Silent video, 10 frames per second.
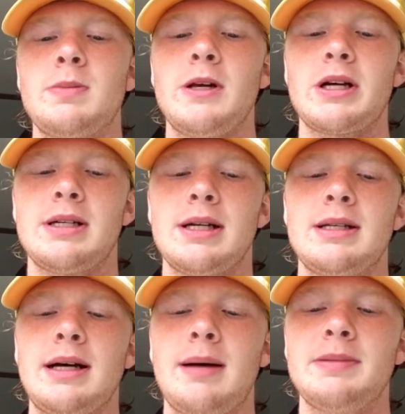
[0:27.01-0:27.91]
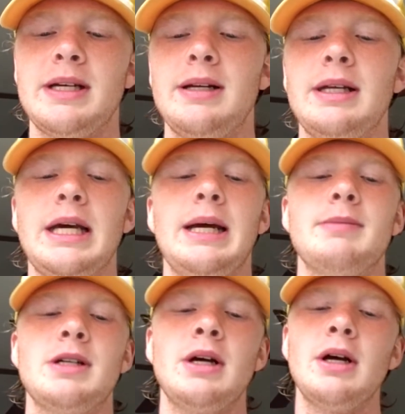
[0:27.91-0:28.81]
but like I said, top 10
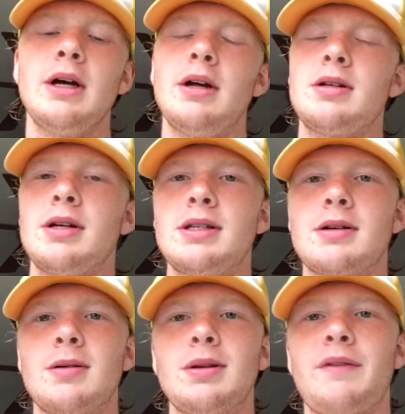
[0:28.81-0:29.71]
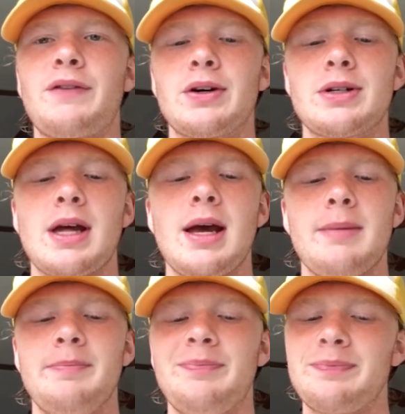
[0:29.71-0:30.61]
games. So let's start with the first
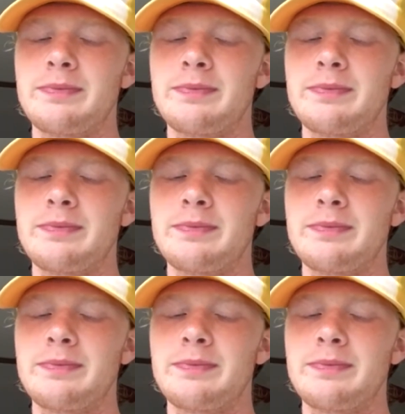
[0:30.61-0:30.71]
game,